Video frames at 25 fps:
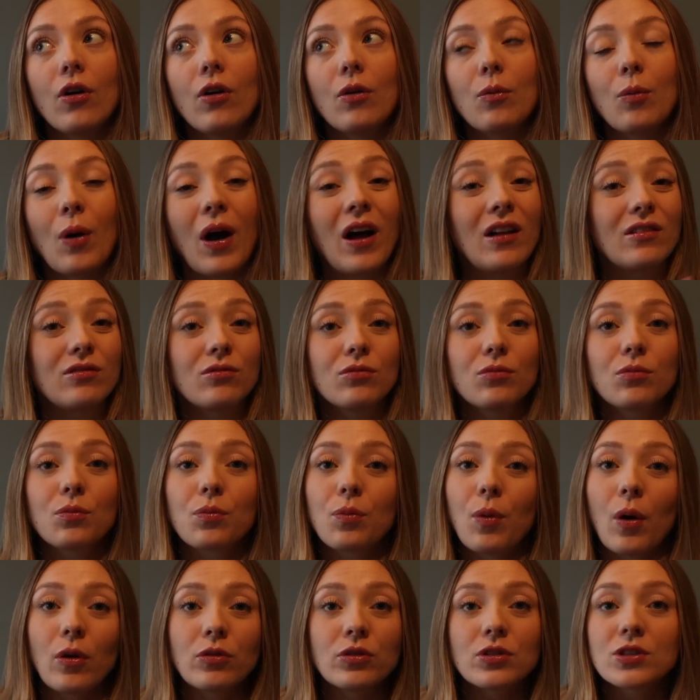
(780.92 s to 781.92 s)
well,
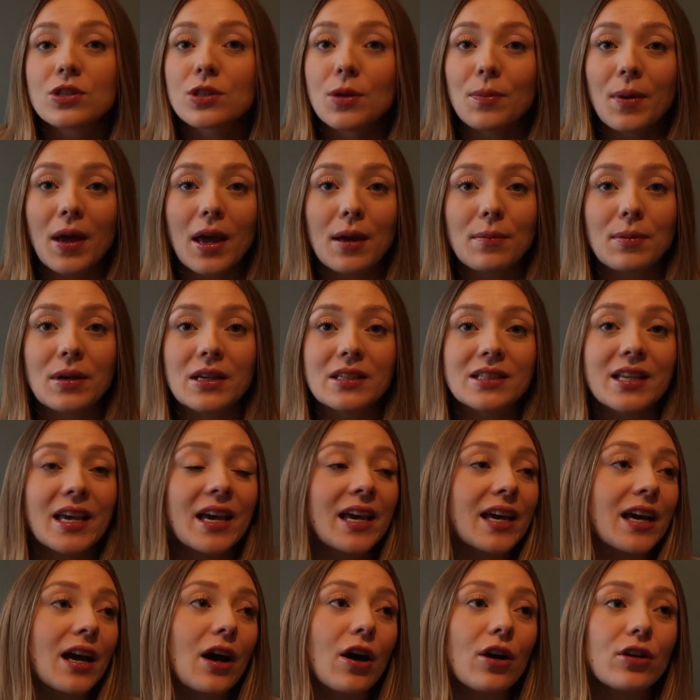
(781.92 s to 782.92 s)
once the baby's
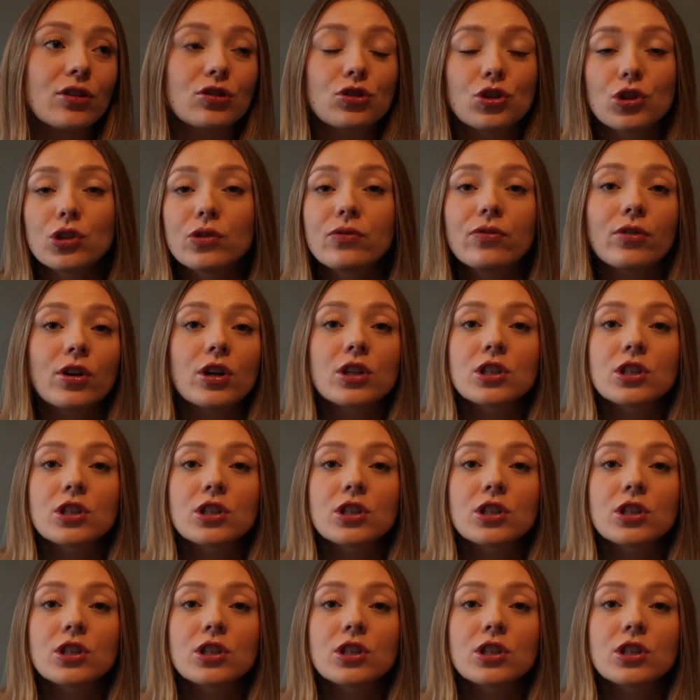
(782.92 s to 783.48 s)
here, and just for